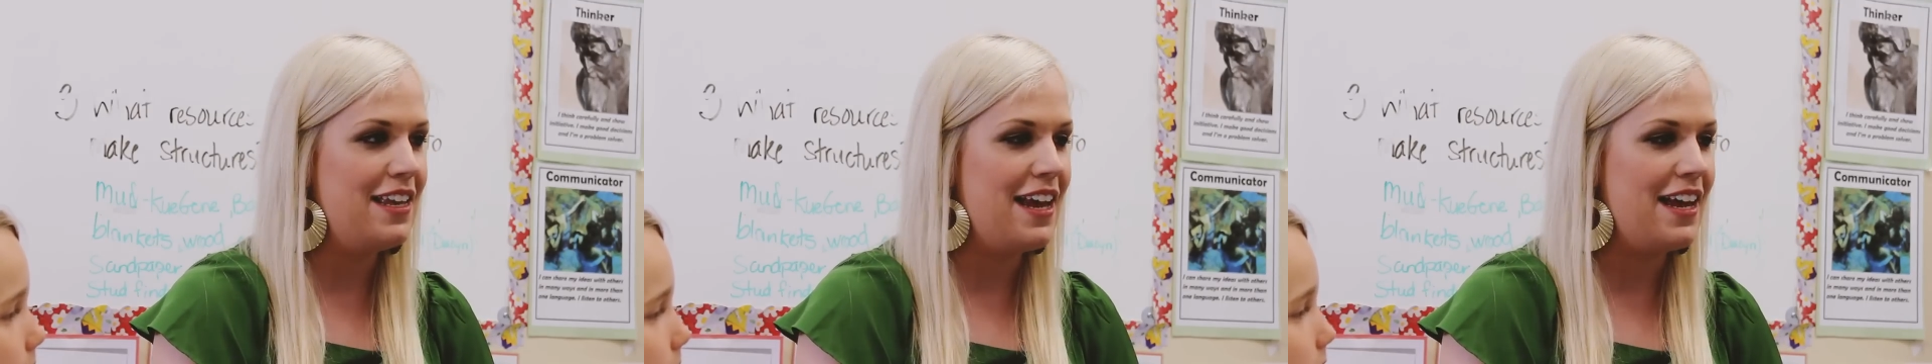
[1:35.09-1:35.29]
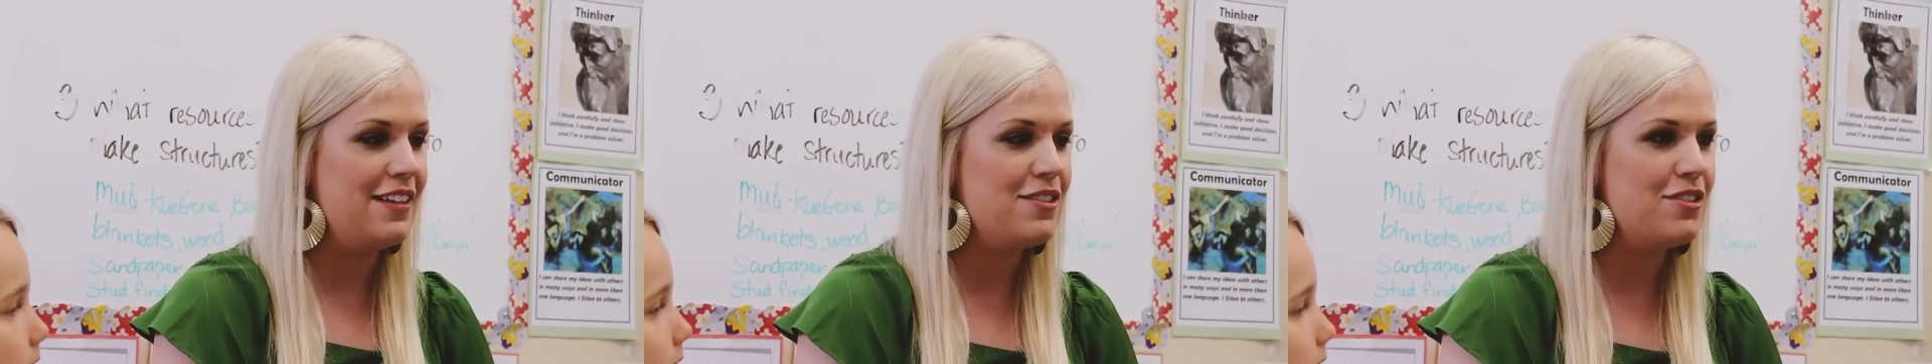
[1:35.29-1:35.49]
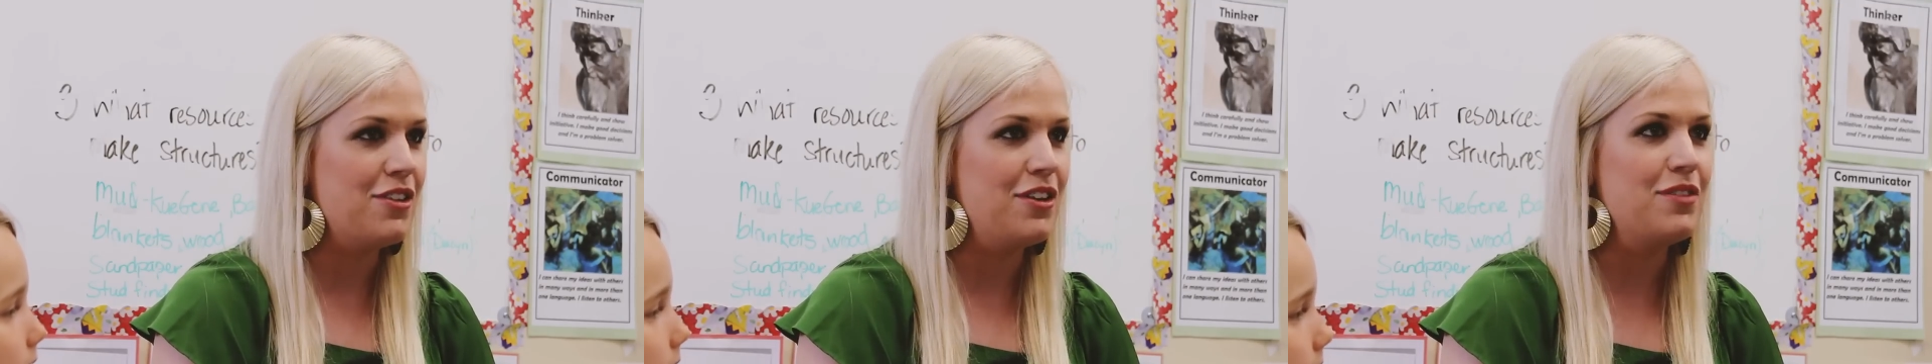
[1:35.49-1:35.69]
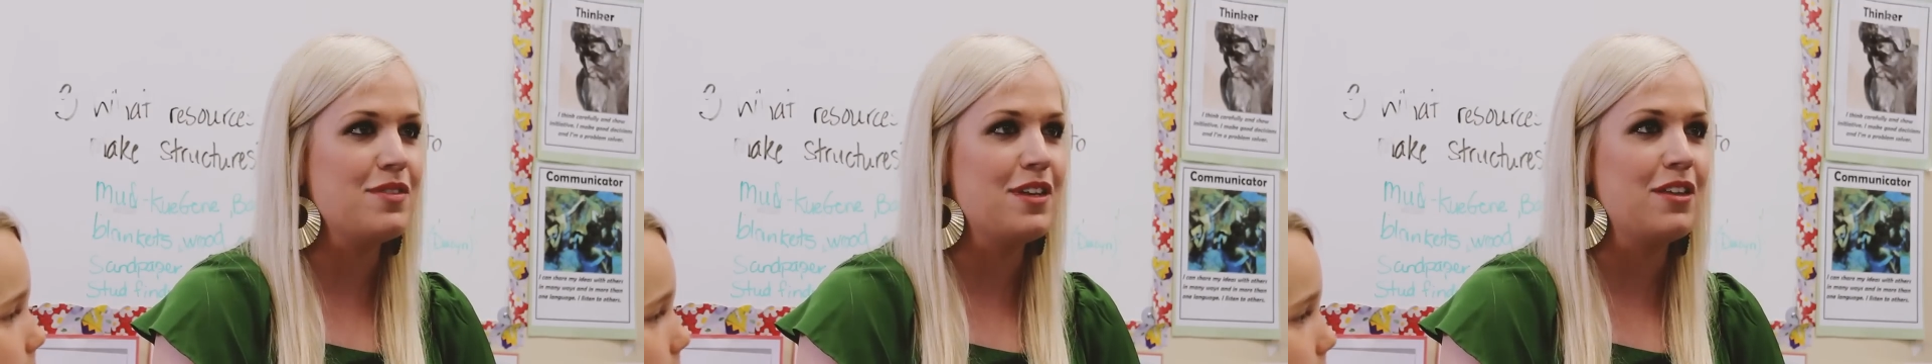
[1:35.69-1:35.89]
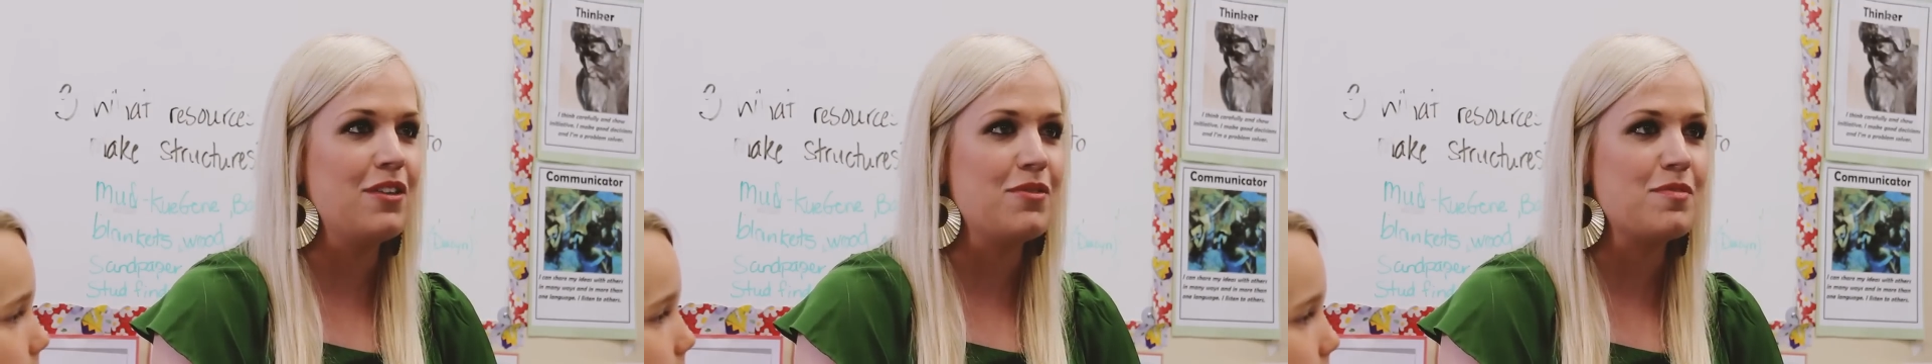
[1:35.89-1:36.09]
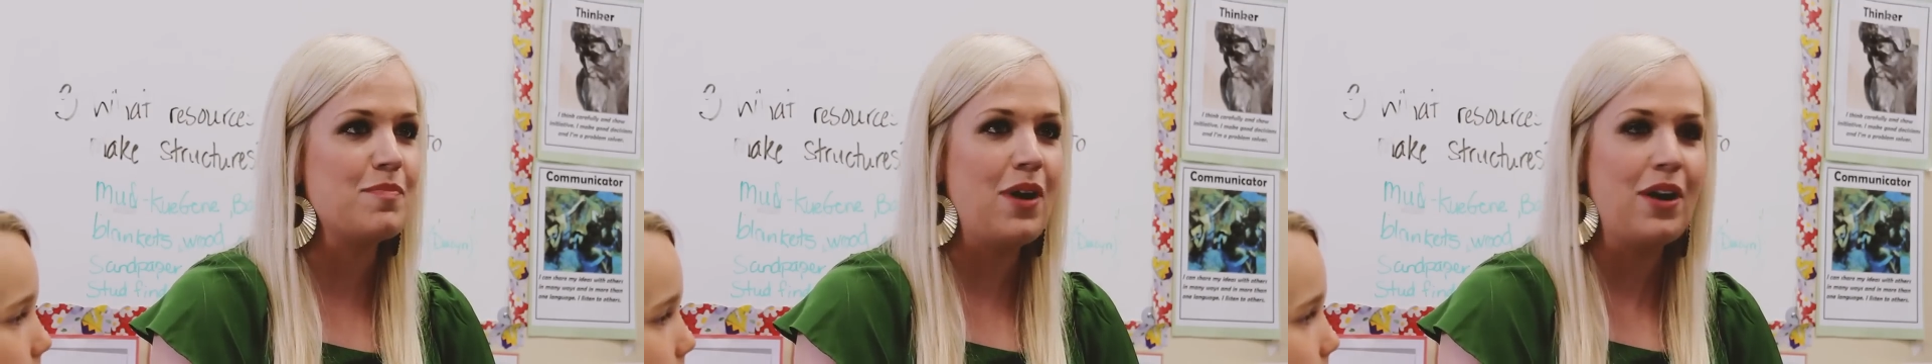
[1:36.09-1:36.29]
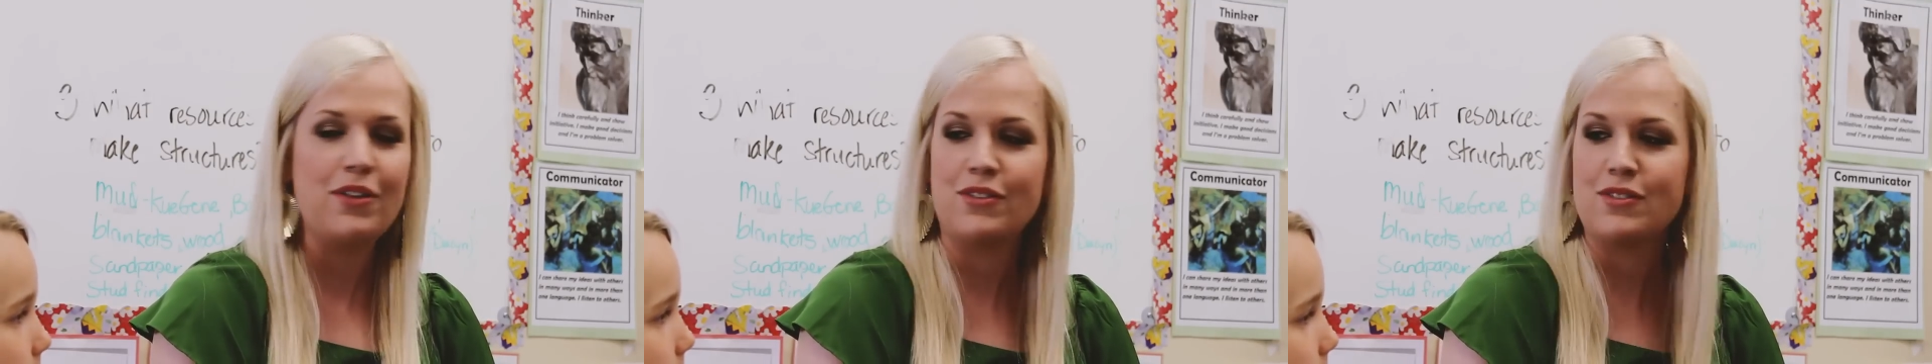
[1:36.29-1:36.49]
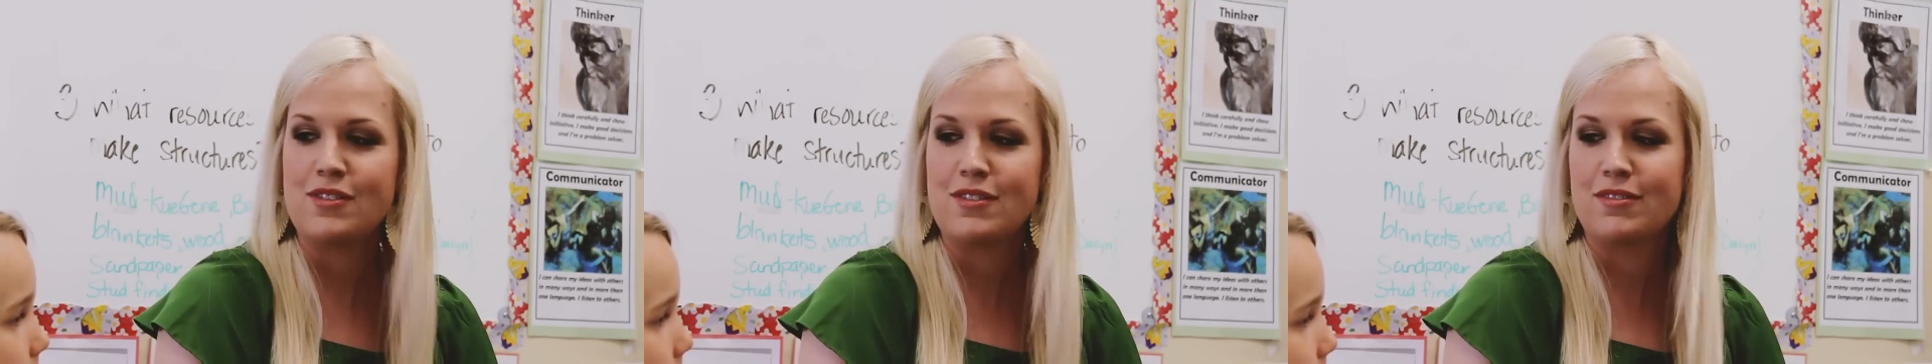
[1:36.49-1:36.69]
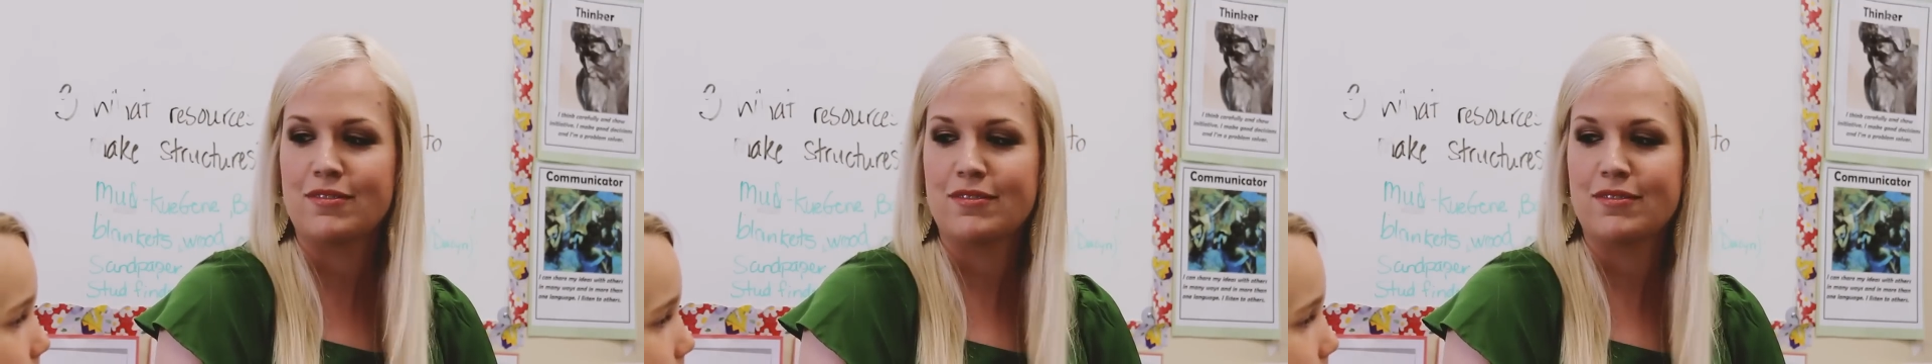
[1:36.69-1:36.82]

the answer using those models.